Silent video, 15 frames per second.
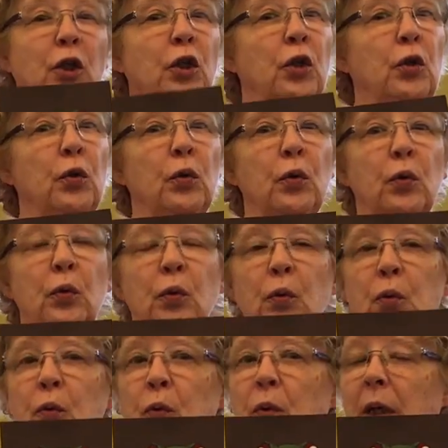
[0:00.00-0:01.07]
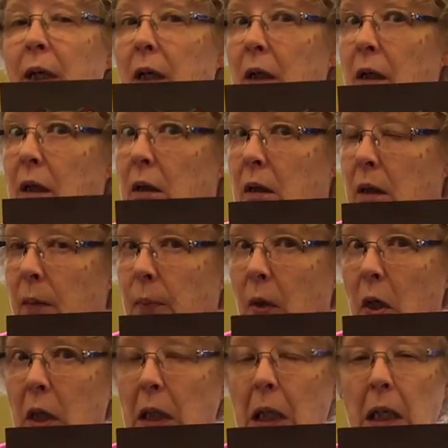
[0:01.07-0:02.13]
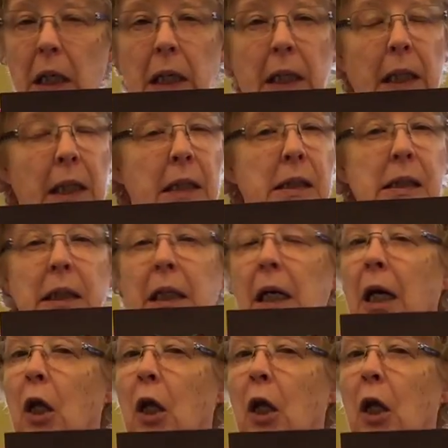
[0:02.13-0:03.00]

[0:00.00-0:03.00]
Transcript: You can look up online and see